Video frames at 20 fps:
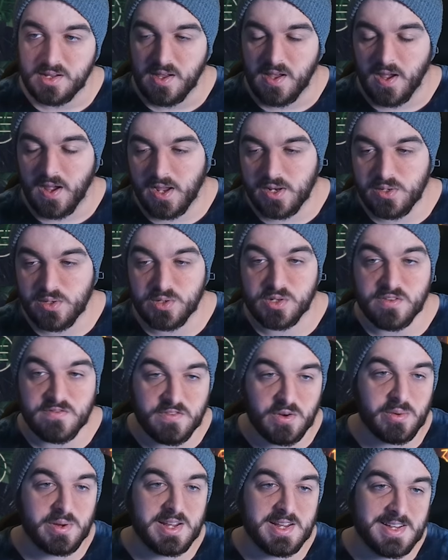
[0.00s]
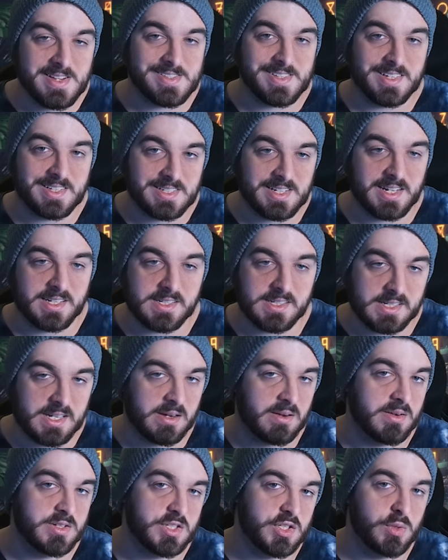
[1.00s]
And you can very easily take a
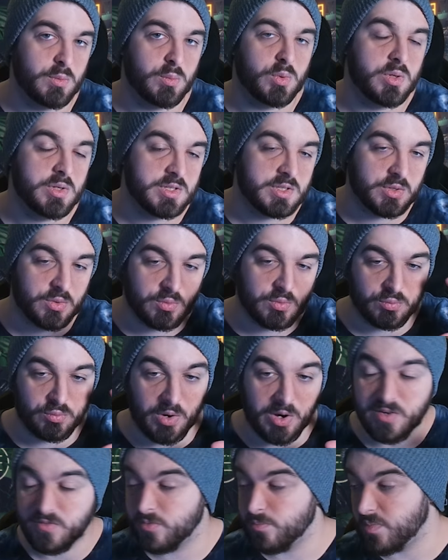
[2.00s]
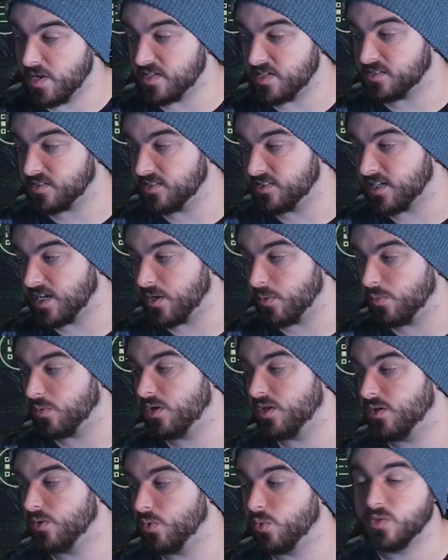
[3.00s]
character you want right from basically day
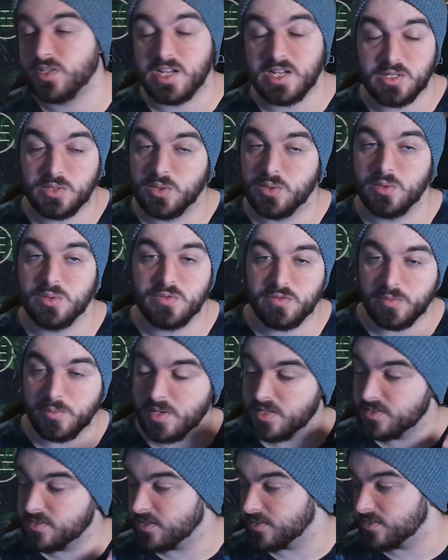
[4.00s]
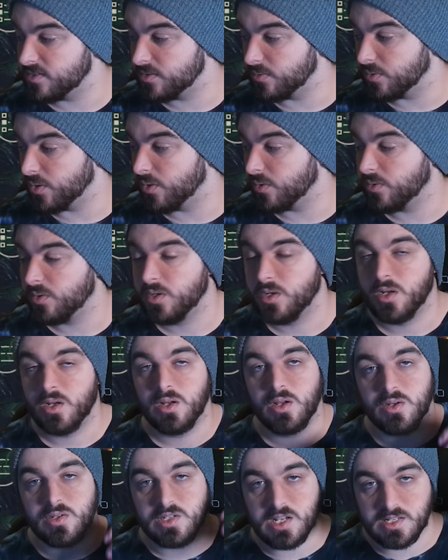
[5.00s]
1 or day 2, from Insight 0
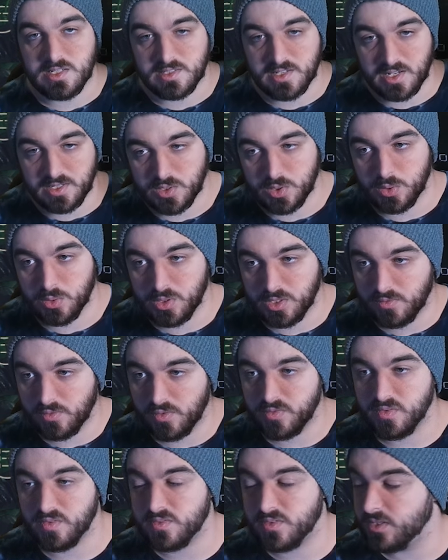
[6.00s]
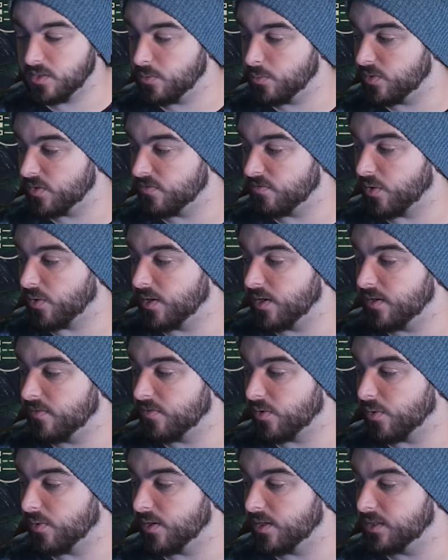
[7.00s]
to Insight 2 level 50 with very,
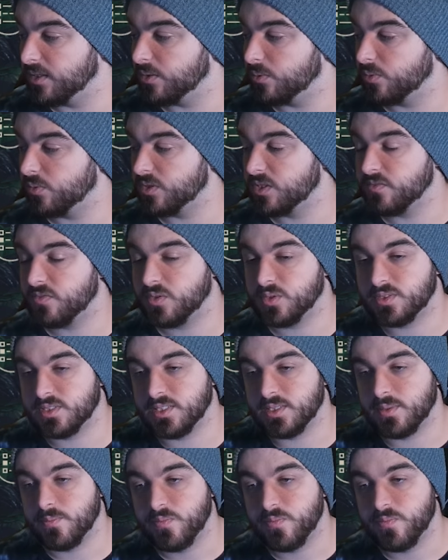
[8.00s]
very little difficulty.